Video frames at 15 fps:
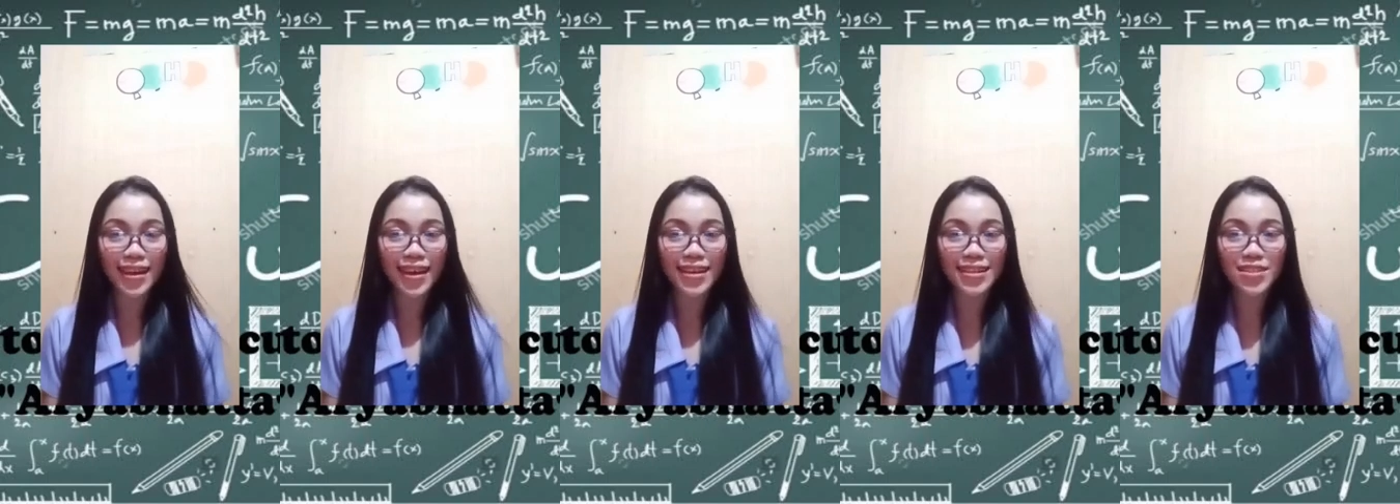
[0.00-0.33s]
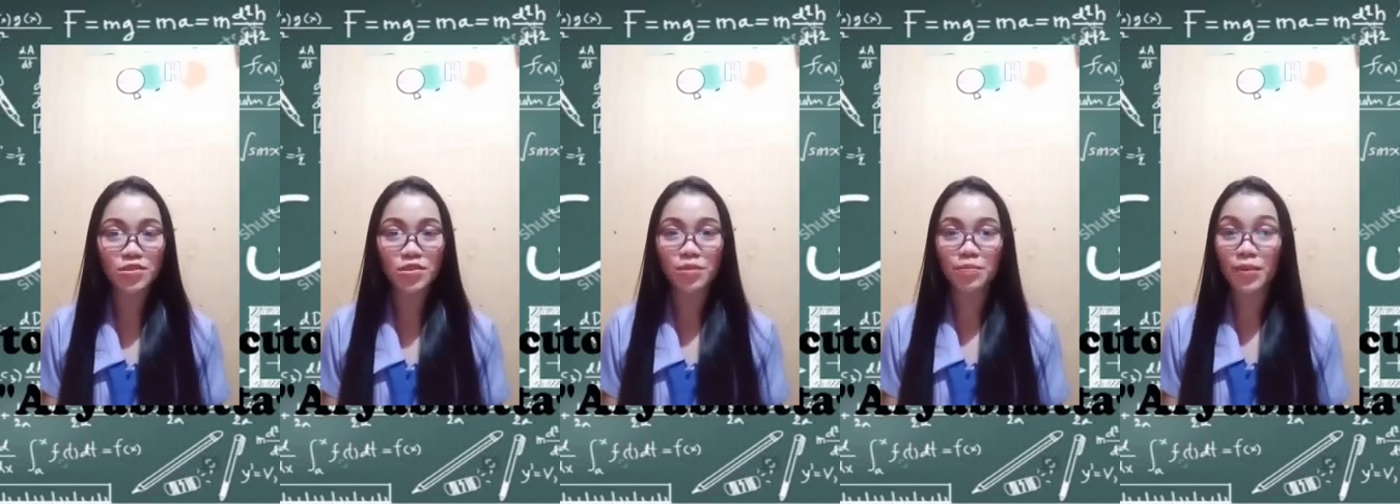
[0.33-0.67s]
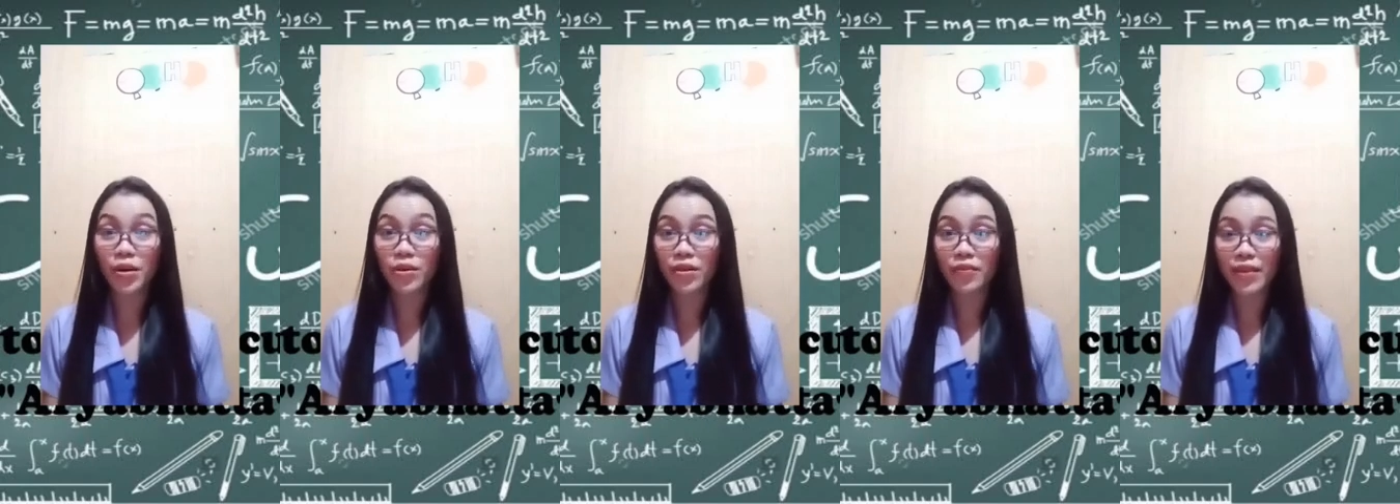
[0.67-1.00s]
x to the
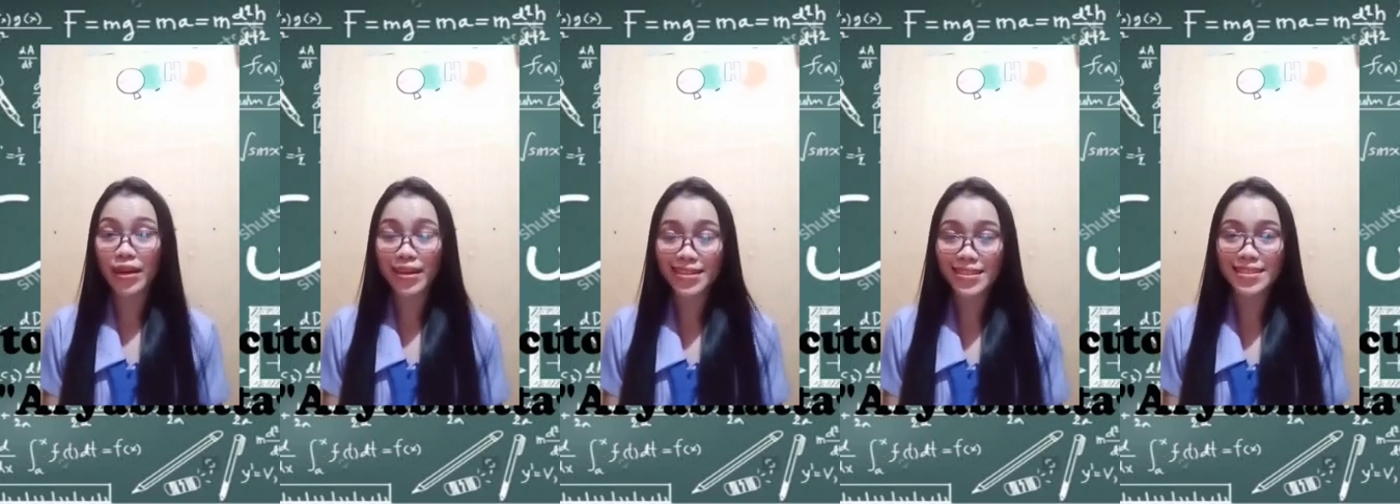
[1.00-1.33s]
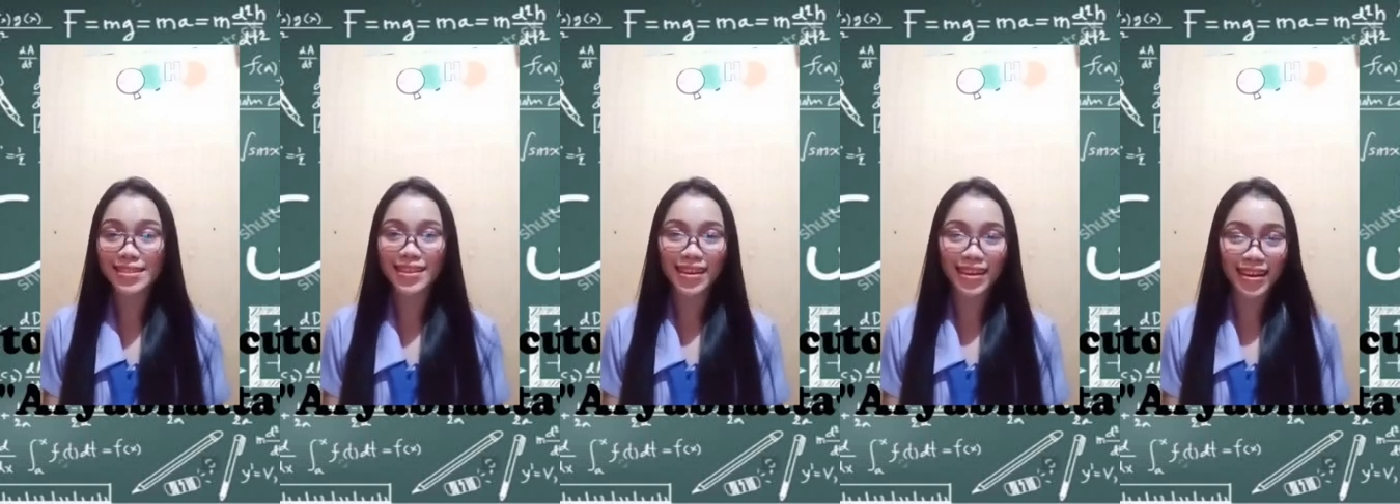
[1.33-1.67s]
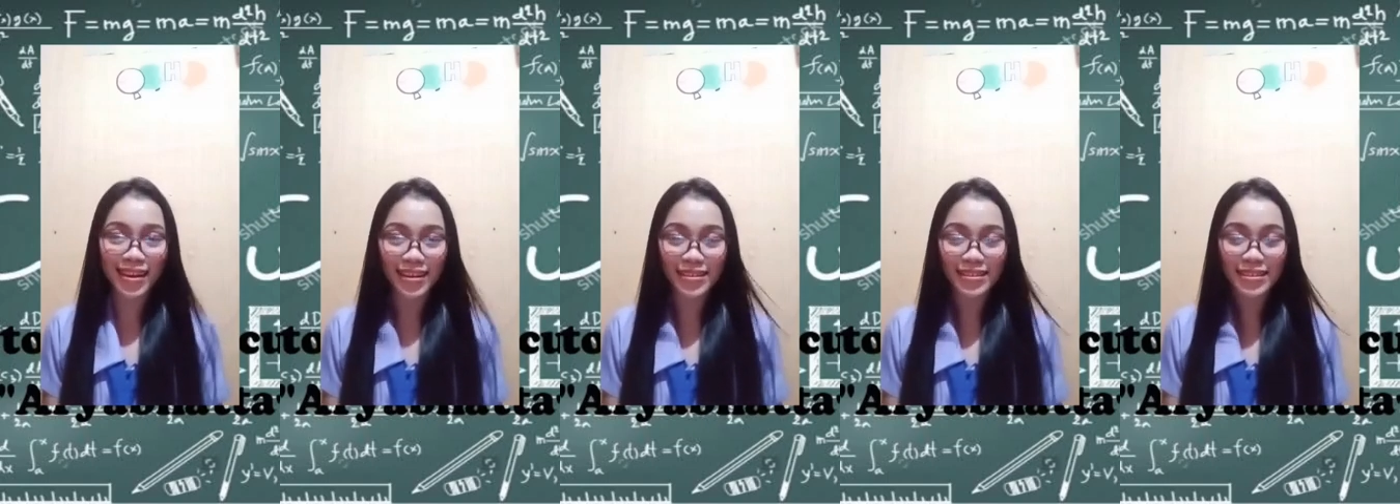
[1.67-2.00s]
power of x
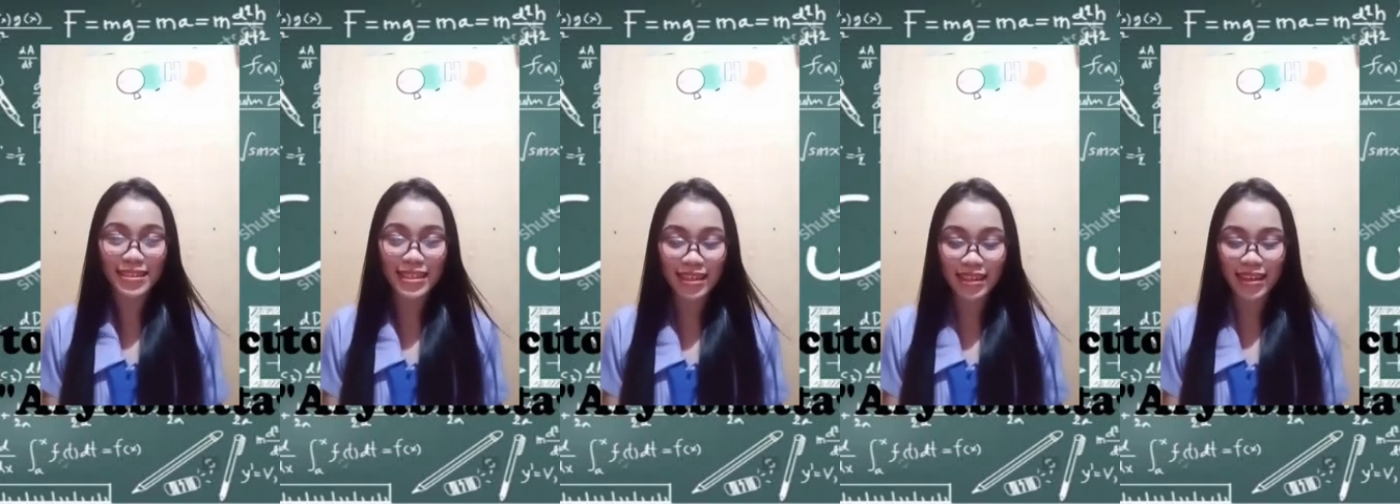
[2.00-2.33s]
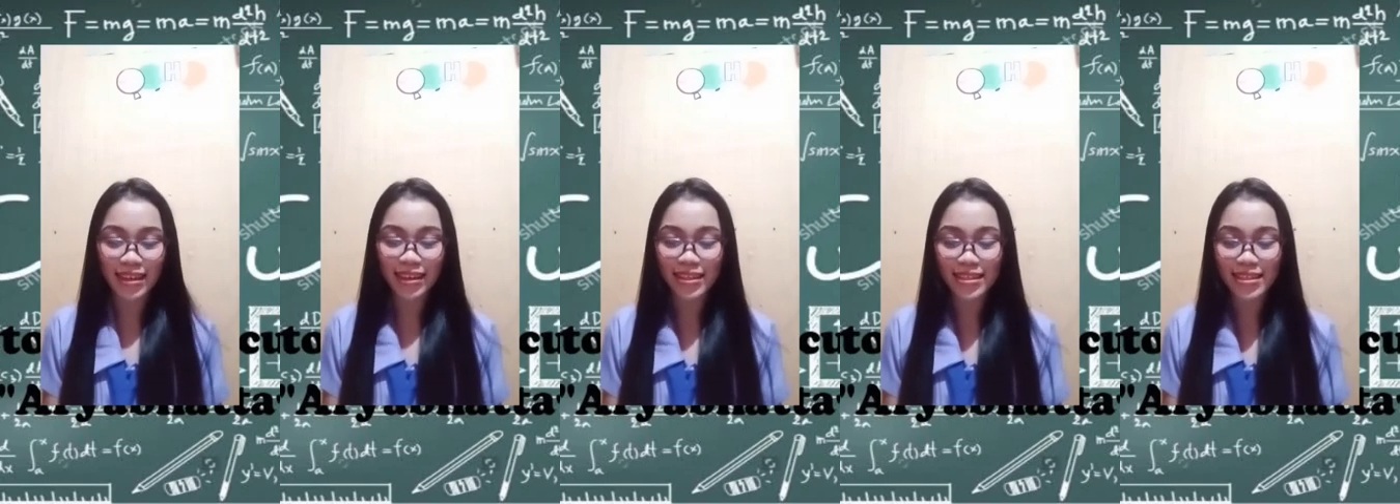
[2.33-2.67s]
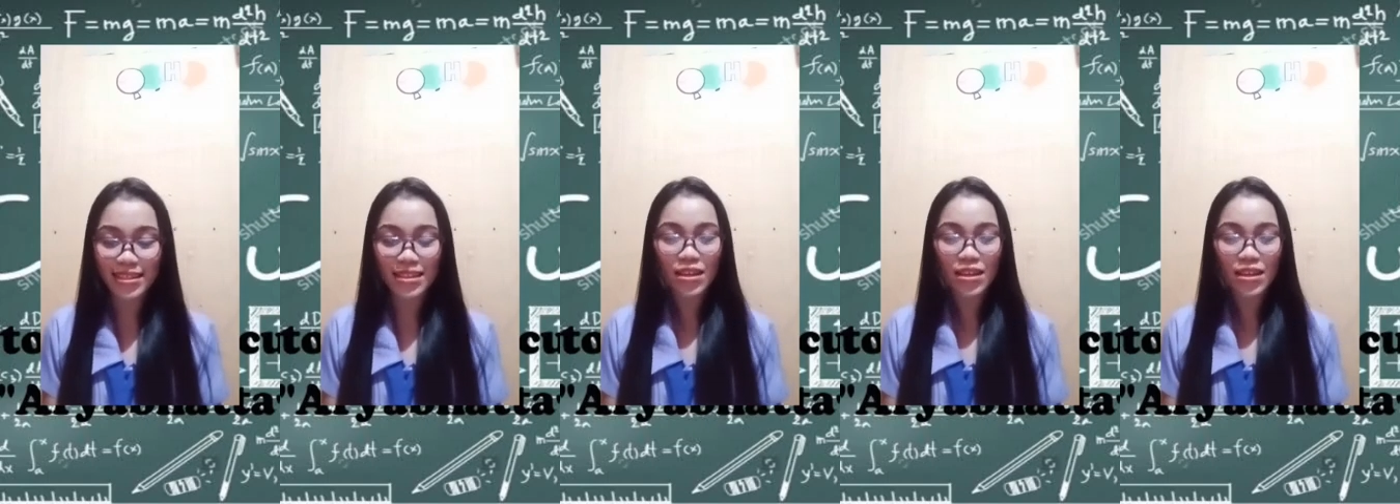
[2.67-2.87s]
dx.